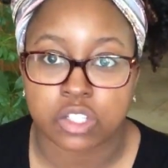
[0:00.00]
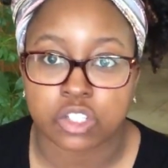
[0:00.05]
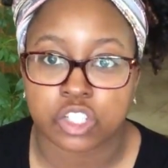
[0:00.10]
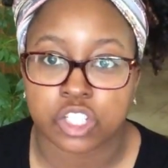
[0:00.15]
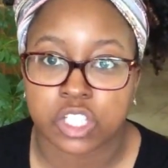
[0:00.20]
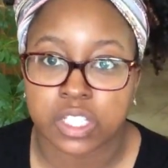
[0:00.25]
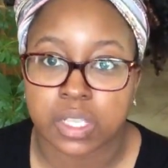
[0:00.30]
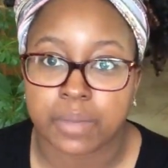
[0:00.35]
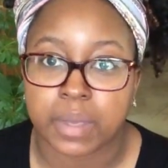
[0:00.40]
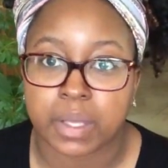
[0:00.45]
will
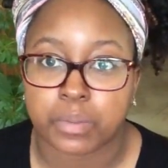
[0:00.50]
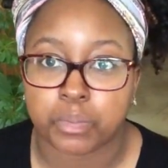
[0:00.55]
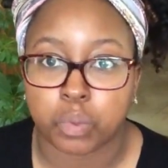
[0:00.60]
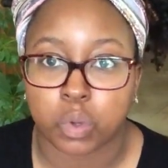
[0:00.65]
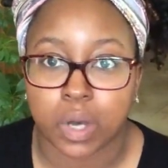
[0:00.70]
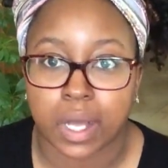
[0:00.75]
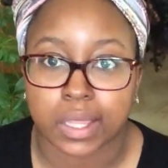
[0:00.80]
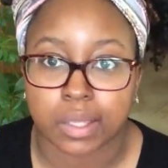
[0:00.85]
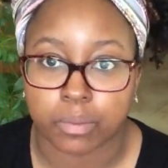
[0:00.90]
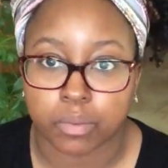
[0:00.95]
just see me
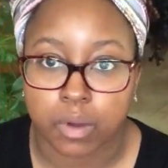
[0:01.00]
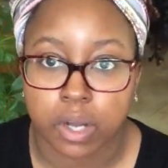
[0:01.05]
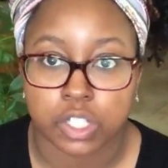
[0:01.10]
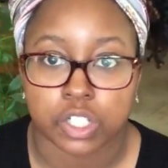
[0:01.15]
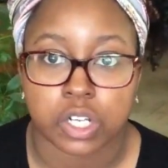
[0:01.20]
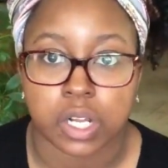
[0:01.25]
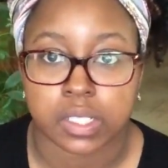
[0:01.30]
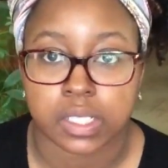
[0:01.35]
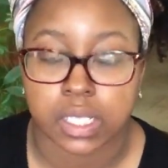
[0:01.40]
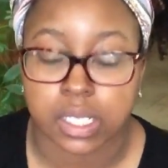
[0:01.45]
pull out the
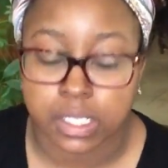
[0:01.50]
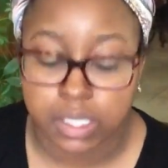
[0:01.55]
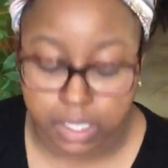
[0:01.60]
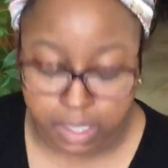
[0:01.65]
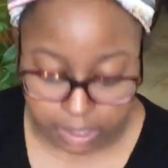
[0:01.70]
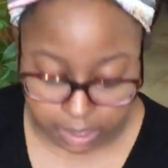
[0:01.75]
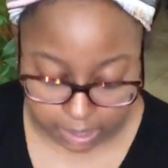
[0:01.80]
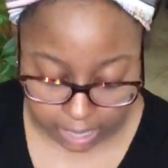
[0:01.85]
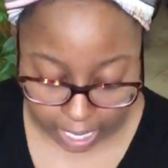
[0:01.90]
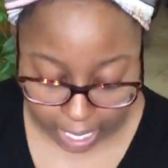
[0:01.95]
brush and I'll set it to
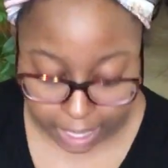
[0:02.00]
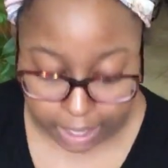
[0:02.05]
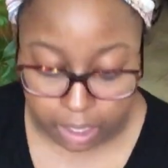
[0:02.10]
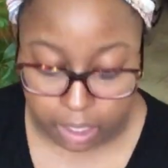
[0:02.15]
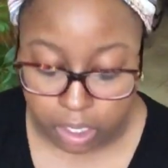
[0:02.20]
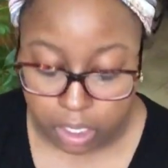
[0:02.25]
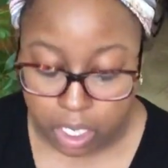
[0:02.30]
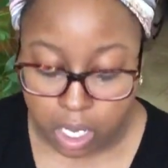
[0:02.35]
the side.